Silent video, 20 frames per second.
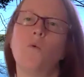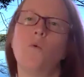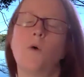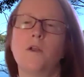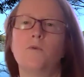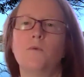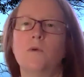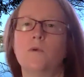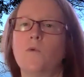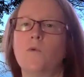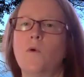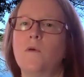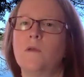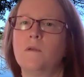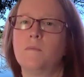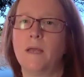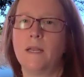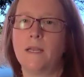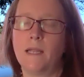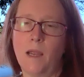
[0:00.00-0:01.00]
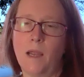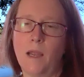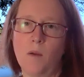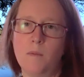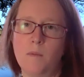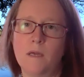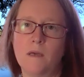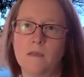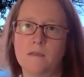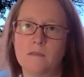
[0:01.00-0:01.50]
want to enroll in Medicare
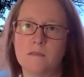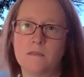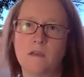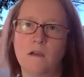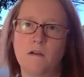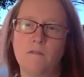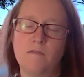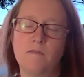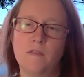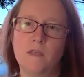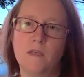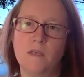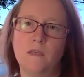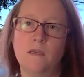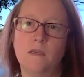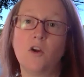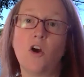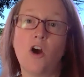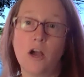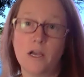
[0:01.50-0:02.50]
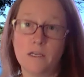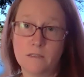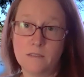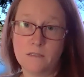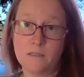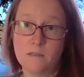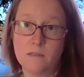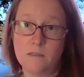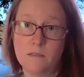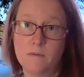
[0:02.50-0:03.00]
because of the
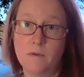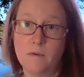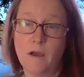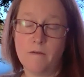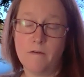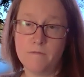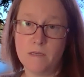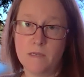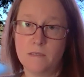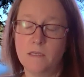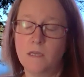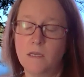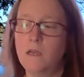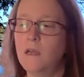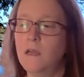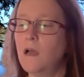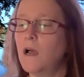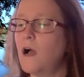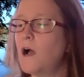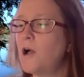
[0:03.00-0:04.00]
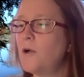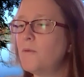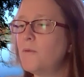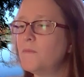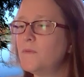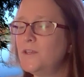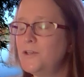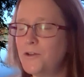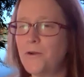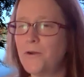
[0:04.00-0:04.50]
cost of it.
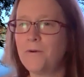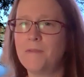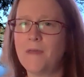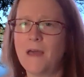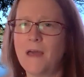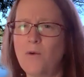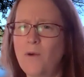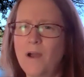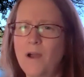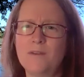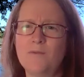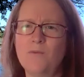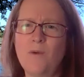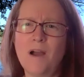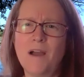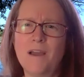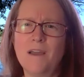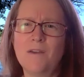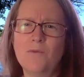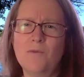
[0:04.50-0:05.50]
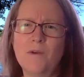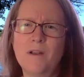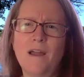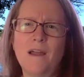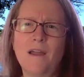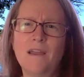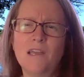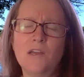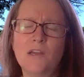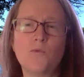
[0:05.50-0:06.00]
Why would
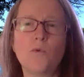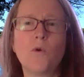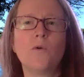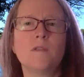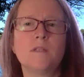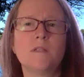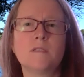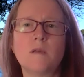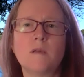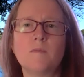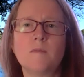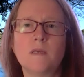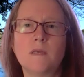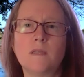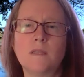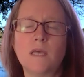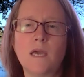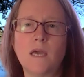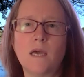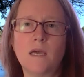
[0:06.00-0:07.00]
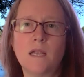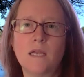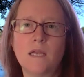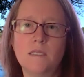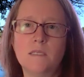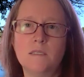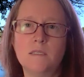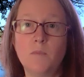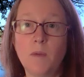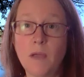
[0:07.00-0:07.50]
I enroll in something that I
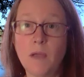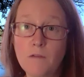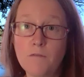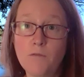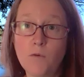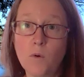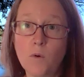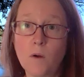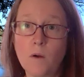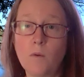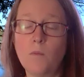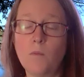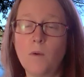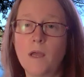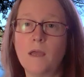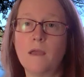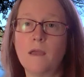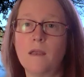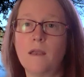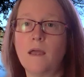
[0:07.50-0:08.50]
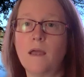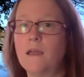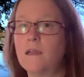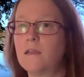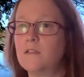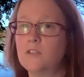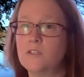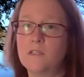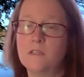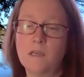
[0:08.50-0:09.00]
need to pay for when I
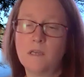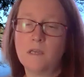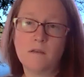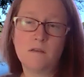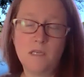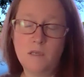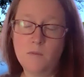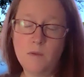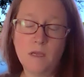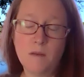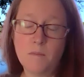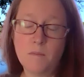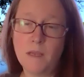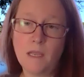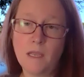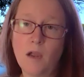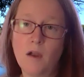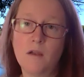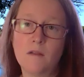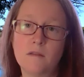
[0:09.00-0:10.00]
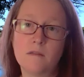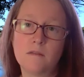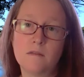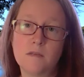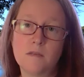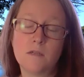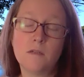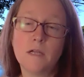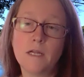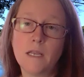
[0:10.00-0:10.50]
can just keep getting my care at
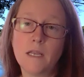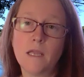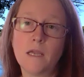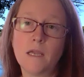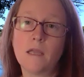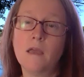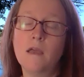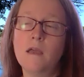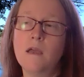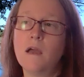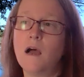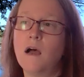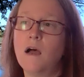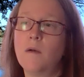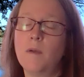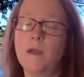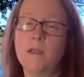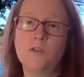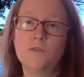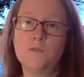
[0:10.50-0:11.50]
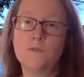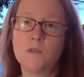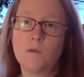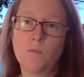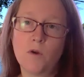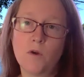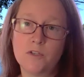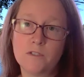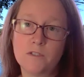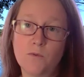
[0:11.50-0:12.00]
the clinic and using
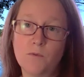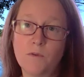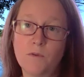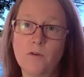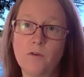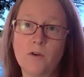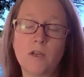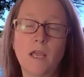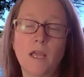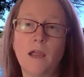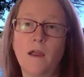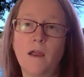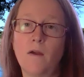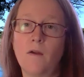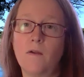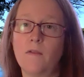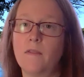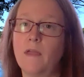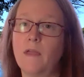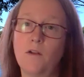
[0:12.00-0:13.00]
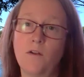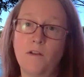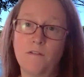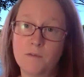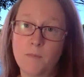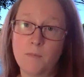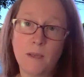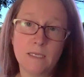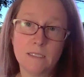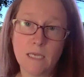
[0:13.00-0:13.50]
purchase and referred care, and then I don't have to
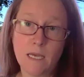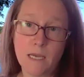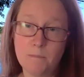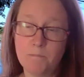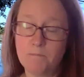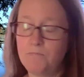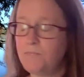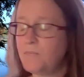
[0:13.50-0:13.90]
pay a dime.